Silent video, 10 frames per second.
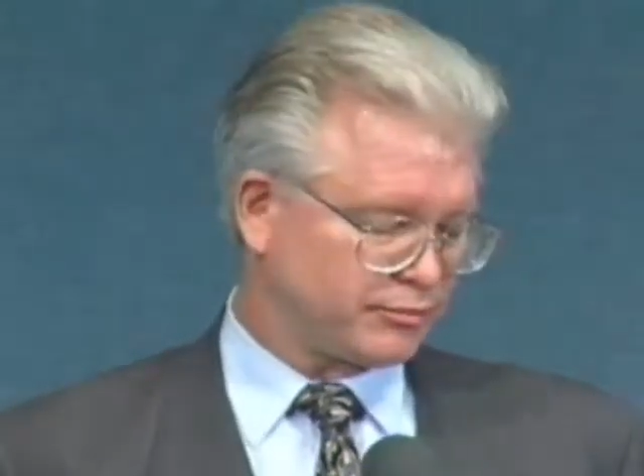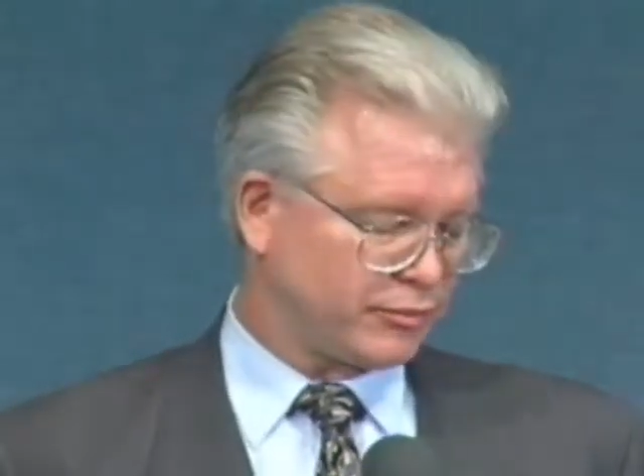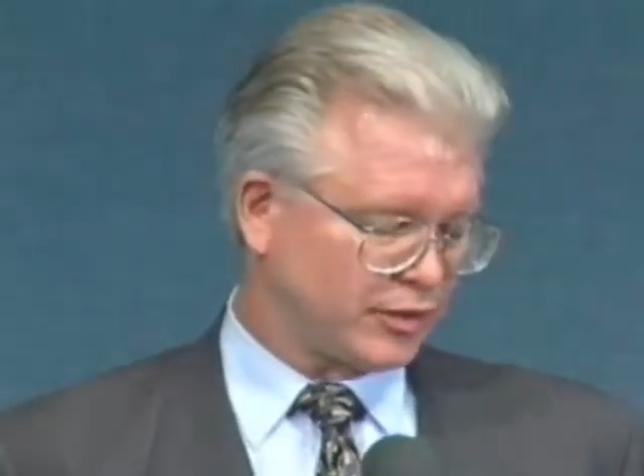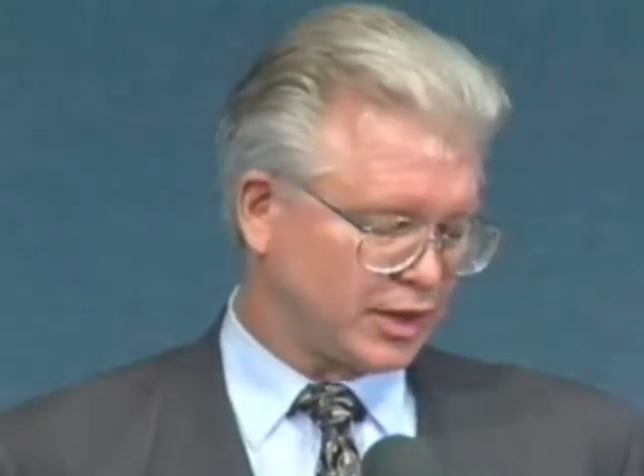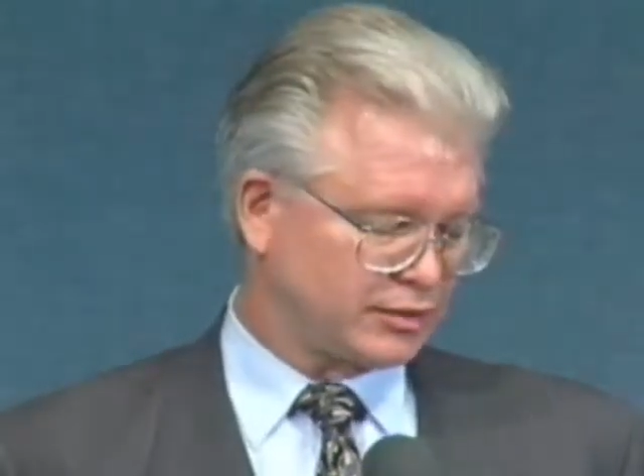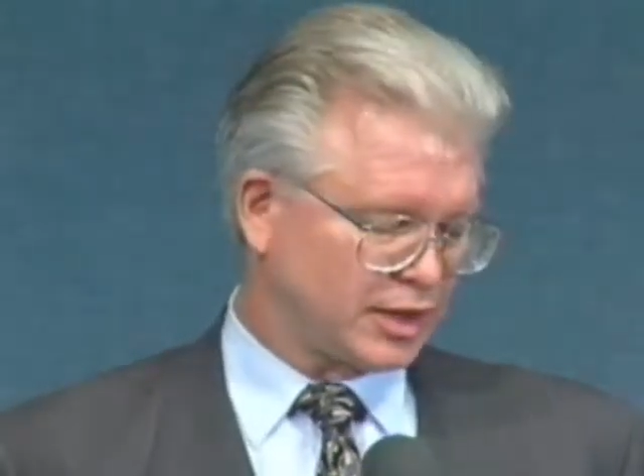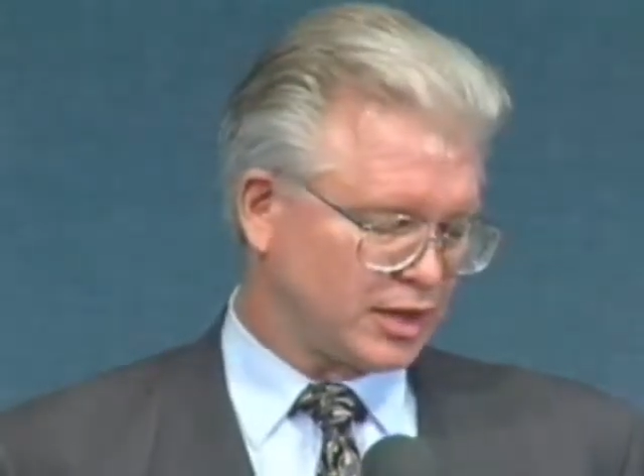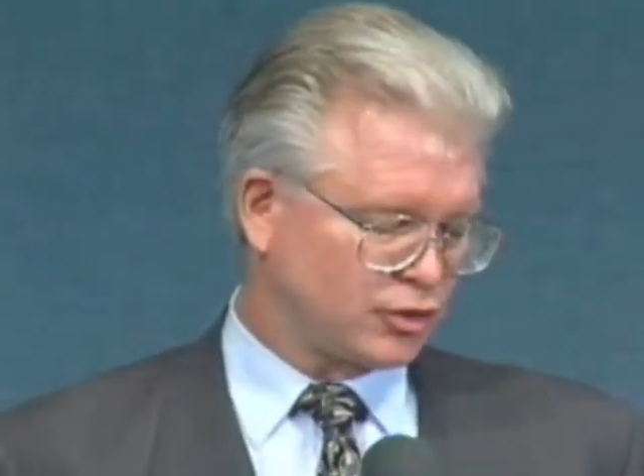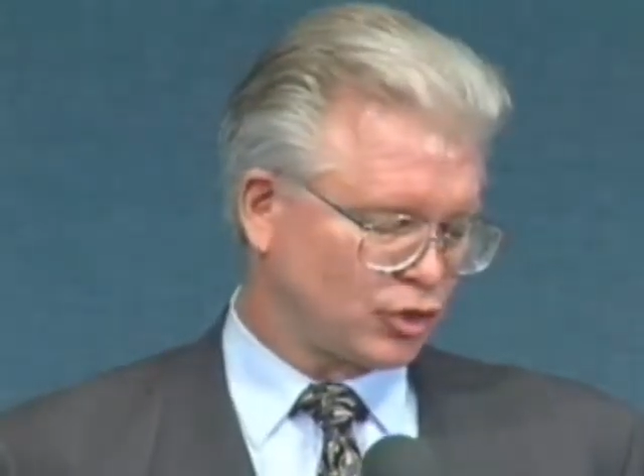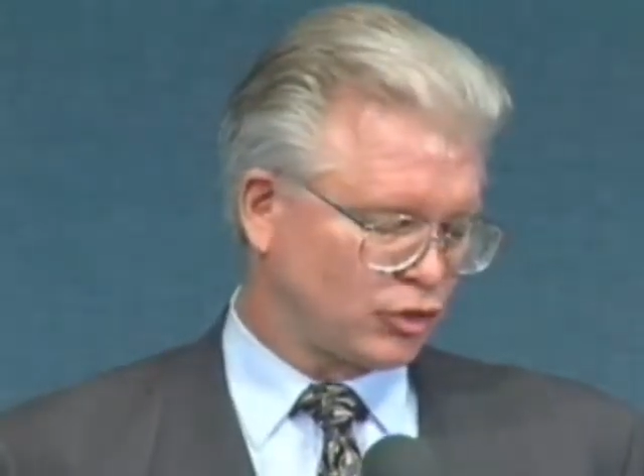that
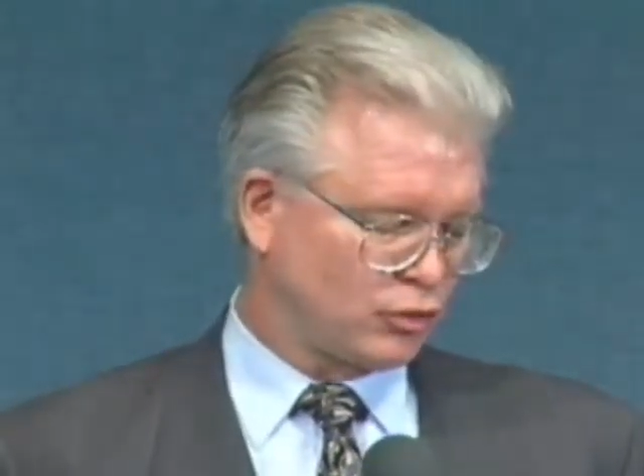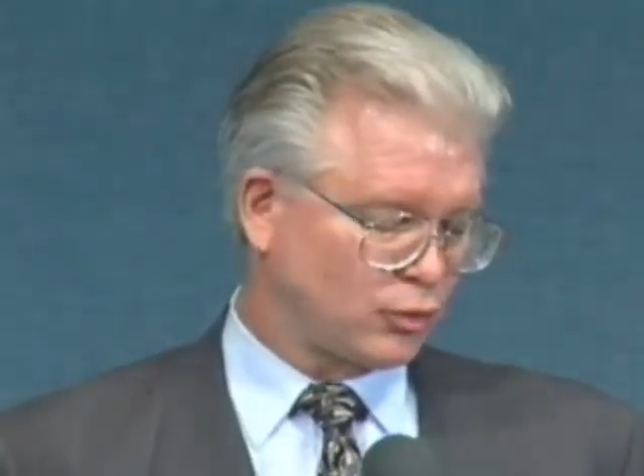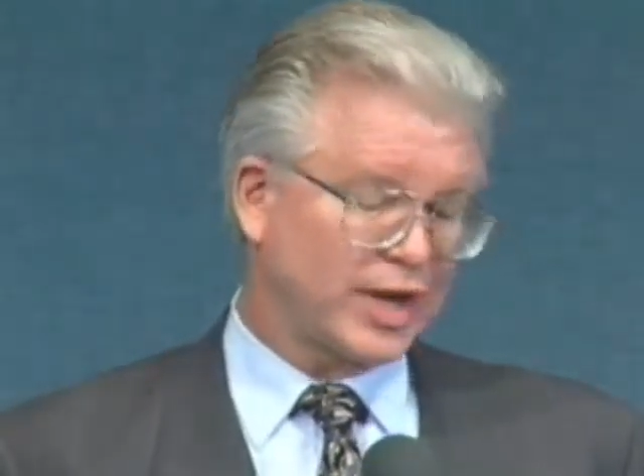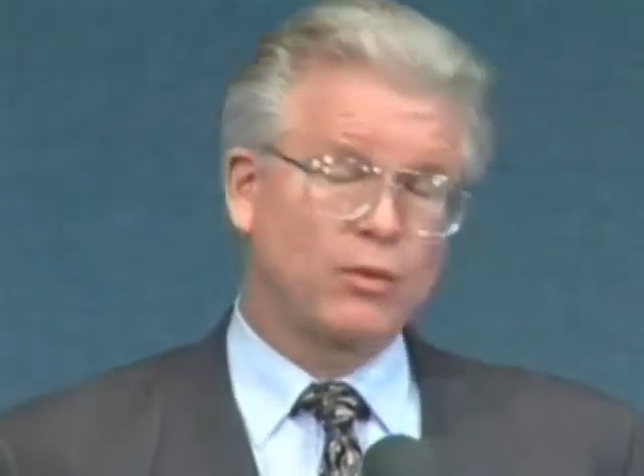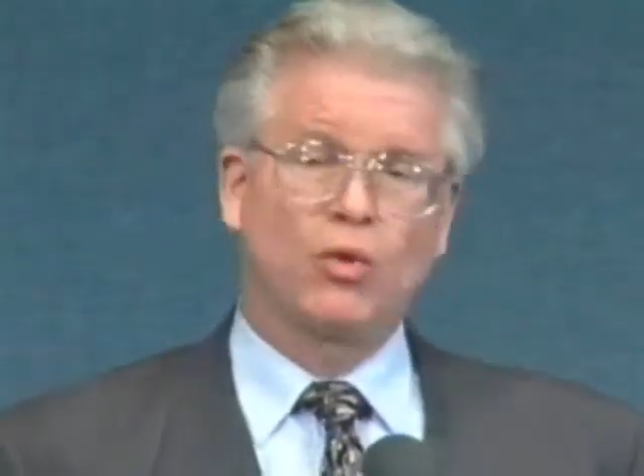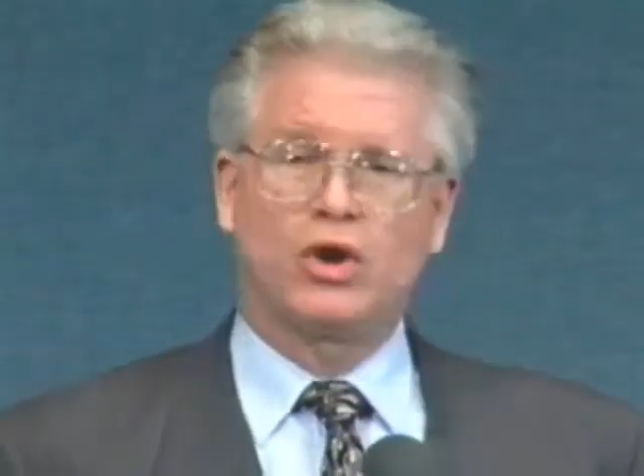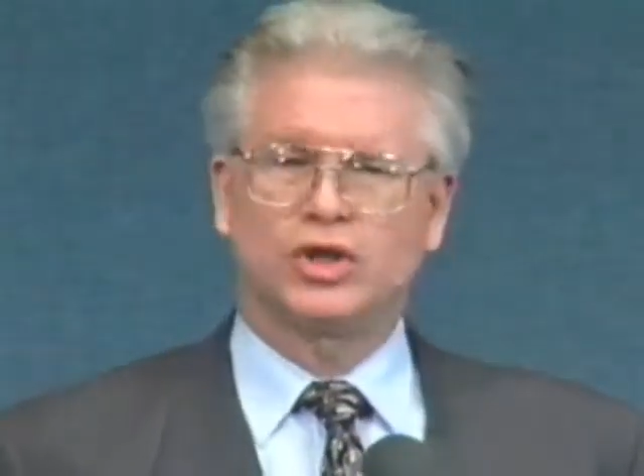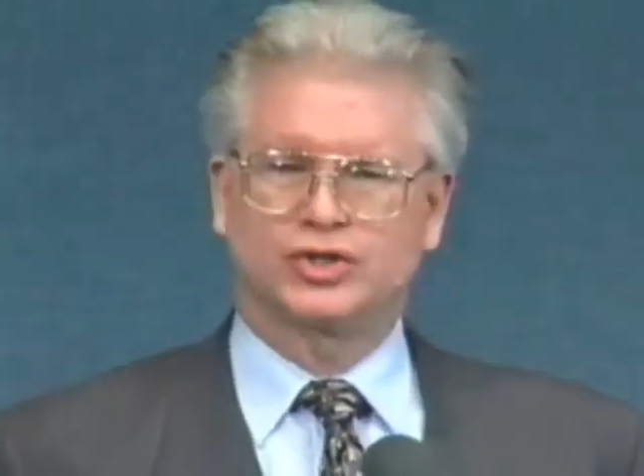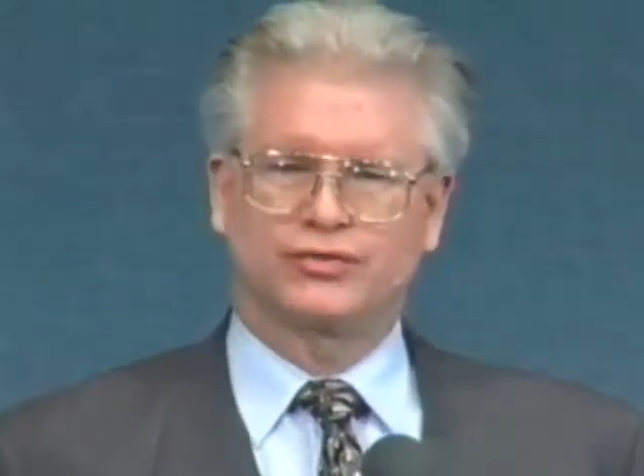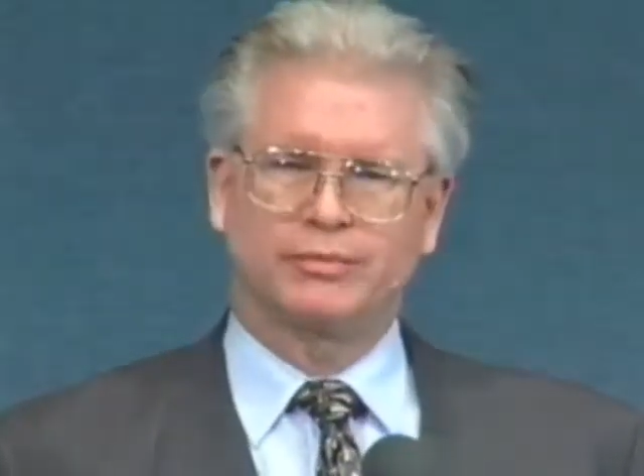a Colonel Ray
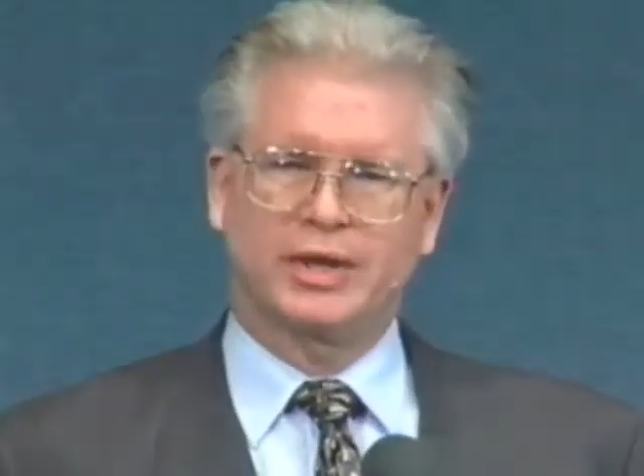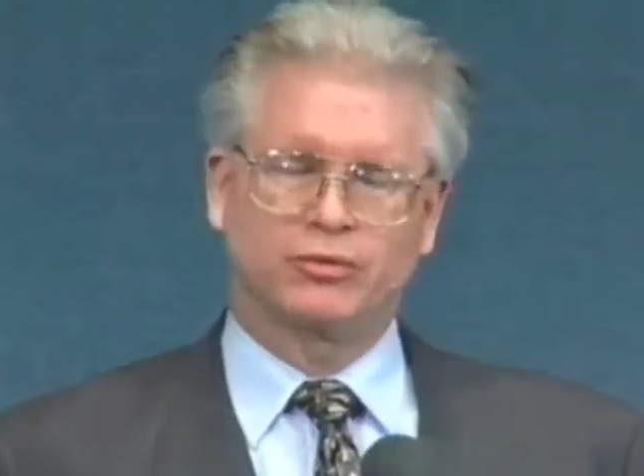Walsh from